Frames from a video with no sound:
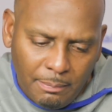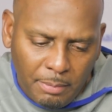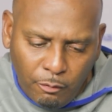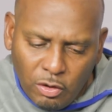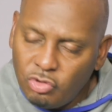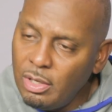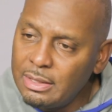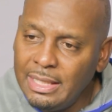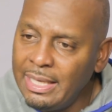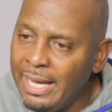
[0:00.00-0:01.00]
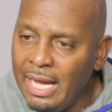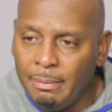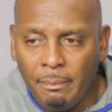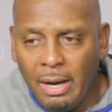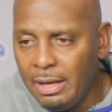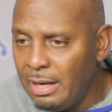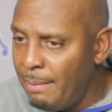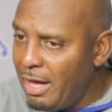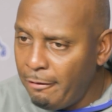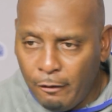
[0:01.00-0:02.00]
But if we're struggling in the game, I'm
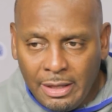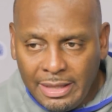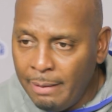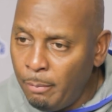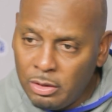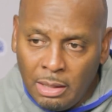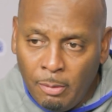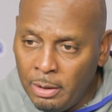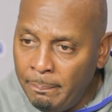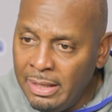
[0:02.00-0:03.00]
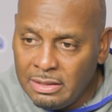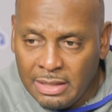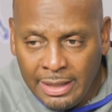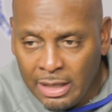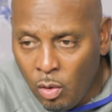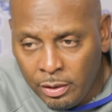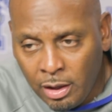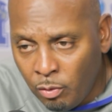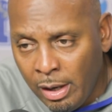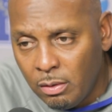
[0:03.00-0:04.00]
not afraid to have both of them on the bench and then go
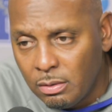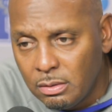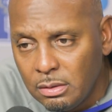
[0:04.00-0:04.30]
another route.